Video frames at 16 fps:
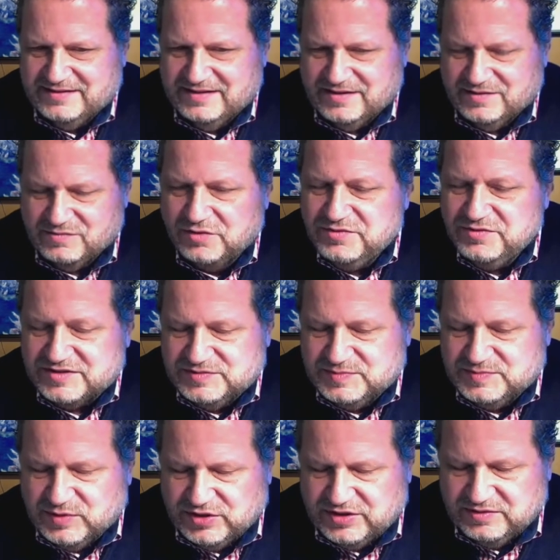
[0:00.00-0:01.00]
wrote this
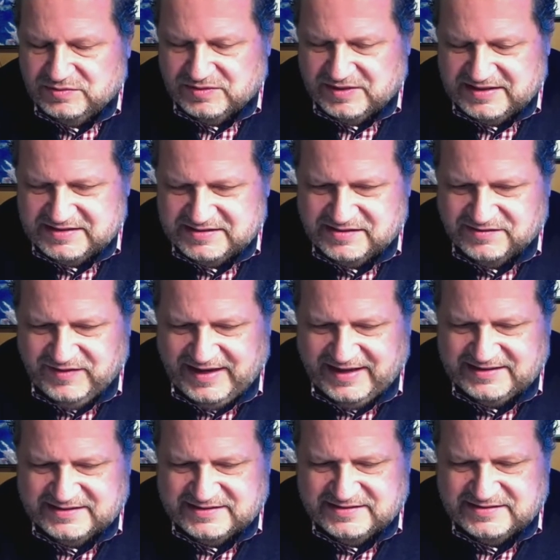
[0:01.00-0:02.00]
book was the
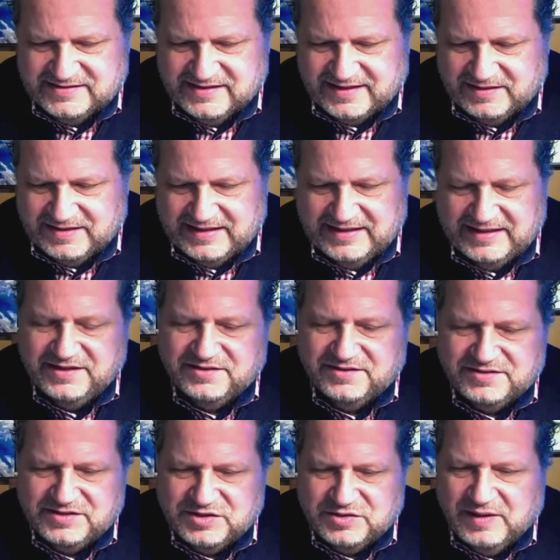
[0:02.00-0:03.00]
fact is like here in
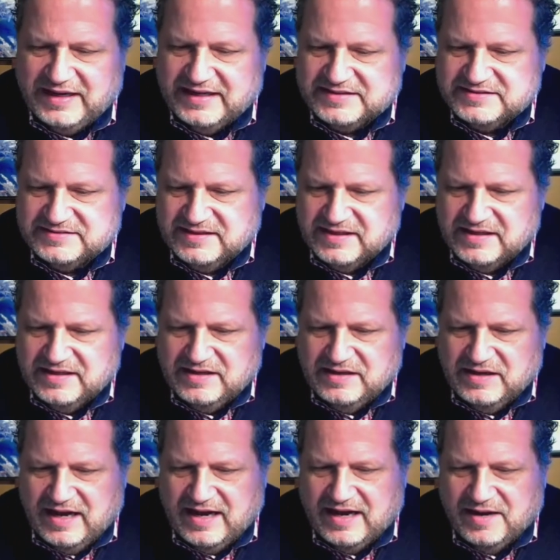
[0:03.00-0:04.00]
the U.S.
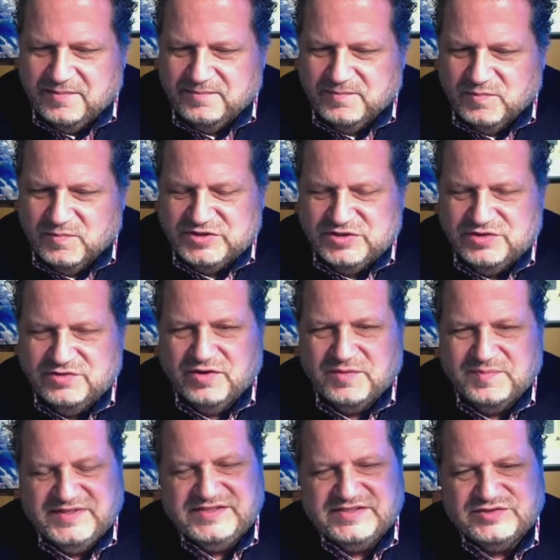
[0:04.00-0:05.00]
When you go to
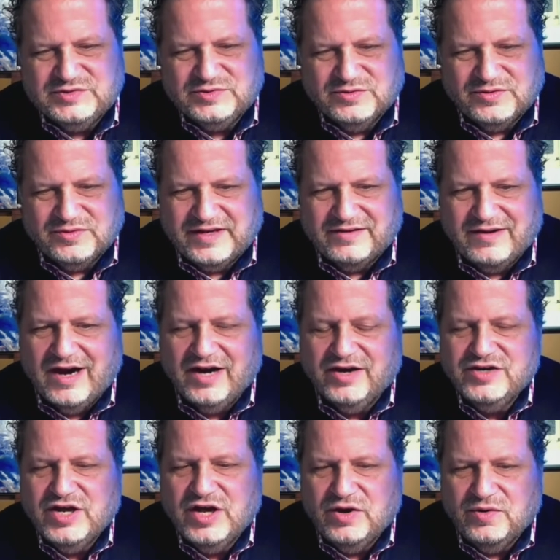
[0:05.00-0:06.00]
business school, there are
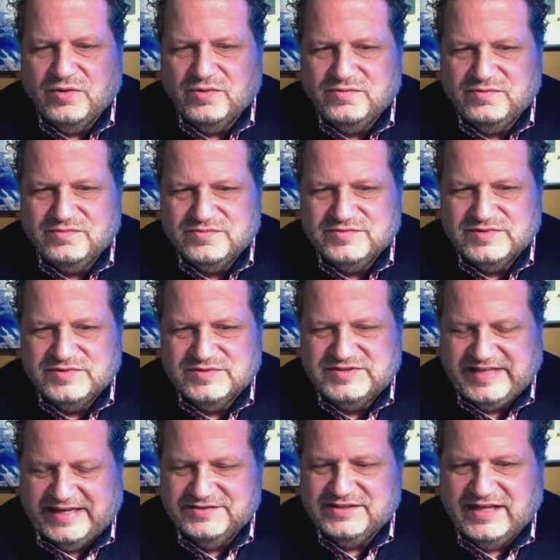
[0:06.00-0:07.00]
no
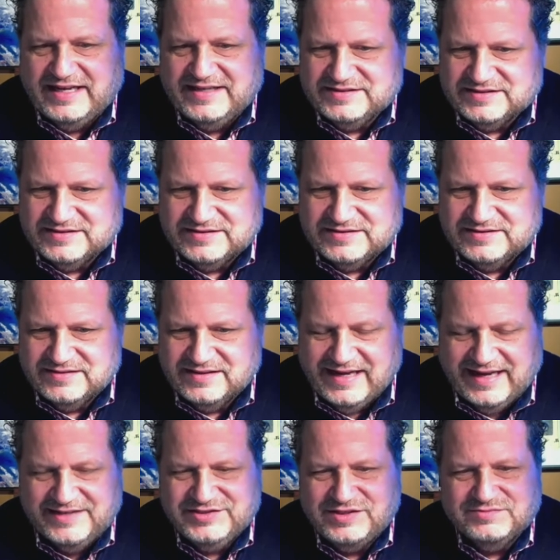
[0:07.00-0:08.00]
sales classes. They
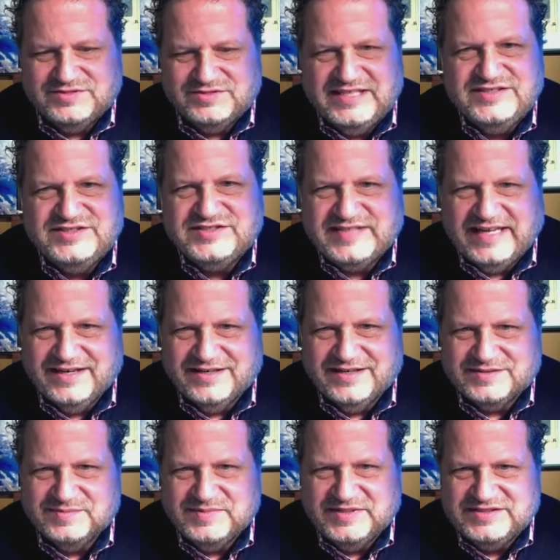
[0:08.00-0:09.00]
actually don't teach sales
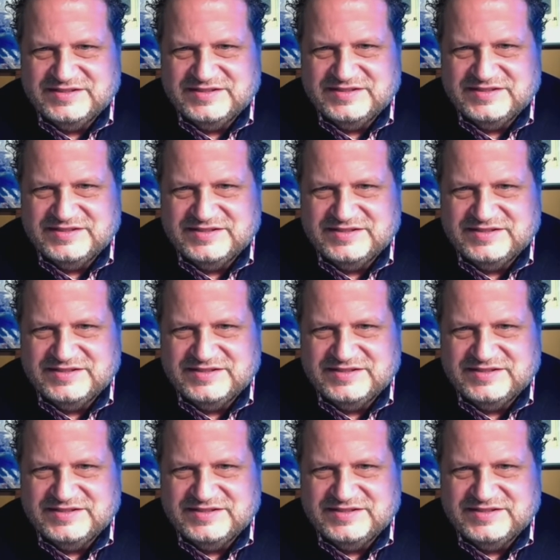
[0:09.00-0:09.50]
in business school,